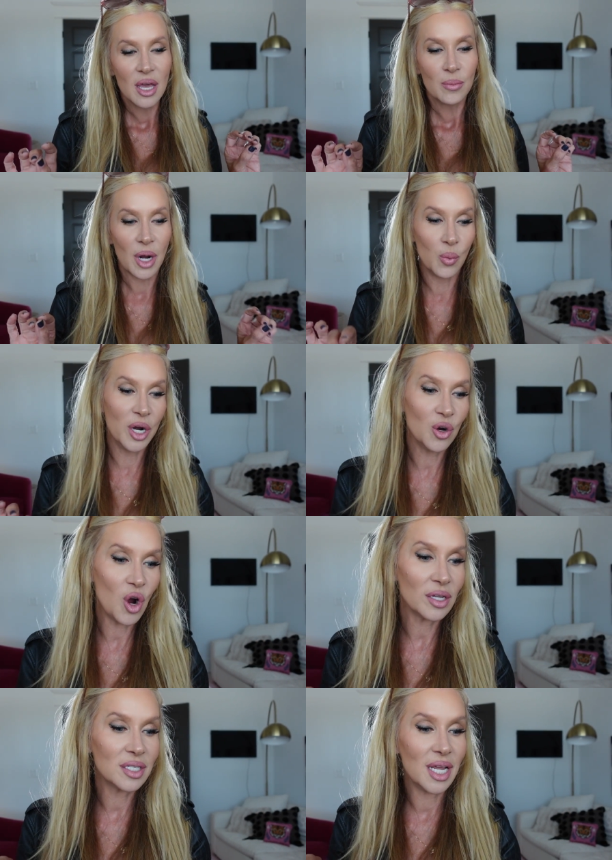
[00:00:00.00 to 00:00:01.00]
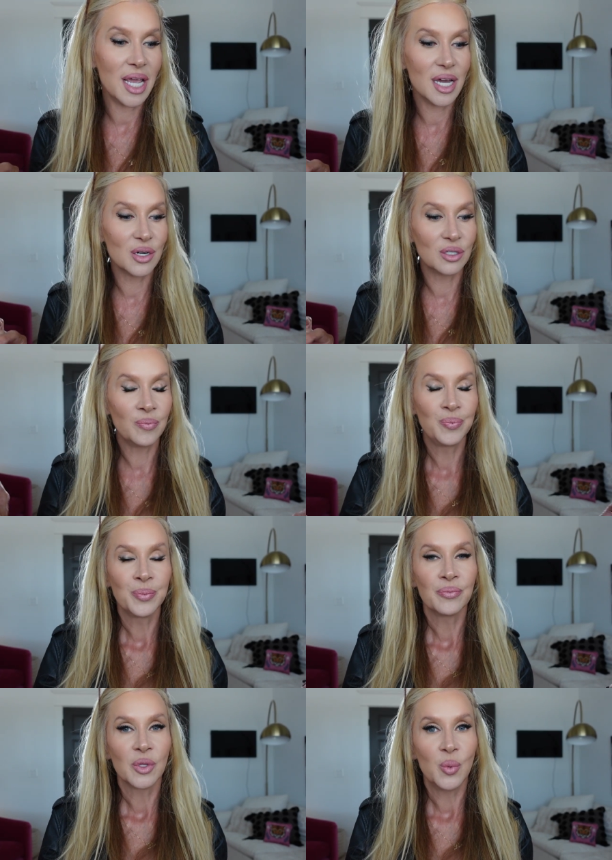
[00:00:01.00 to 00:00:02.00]
But I went across town,
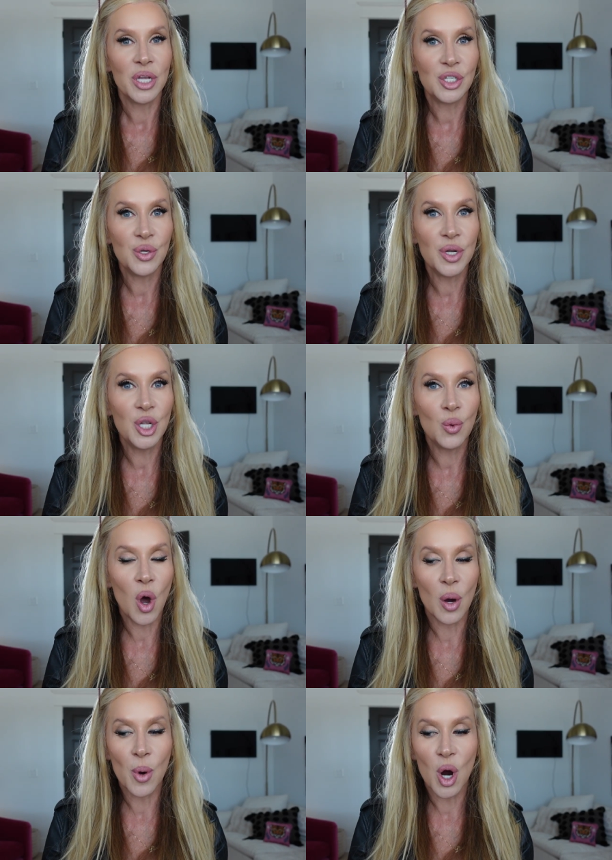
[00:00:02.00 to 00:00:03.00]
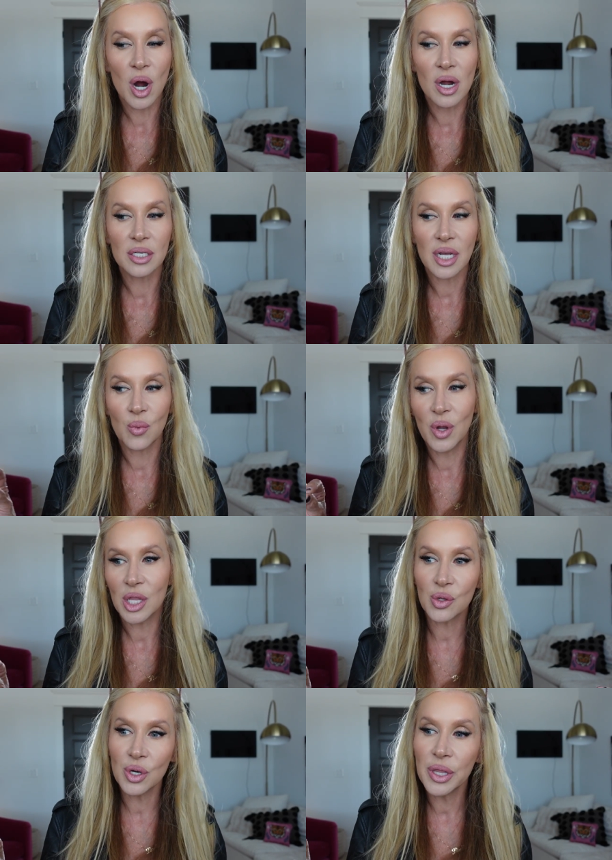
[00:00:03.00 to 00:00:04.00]
went to a new Walmart,
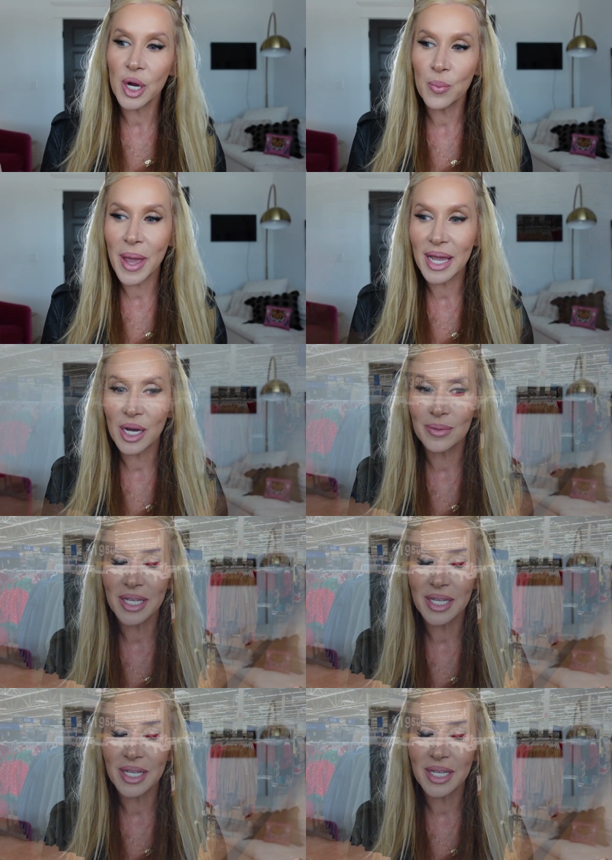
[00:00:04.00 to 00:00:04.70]
went through their makeup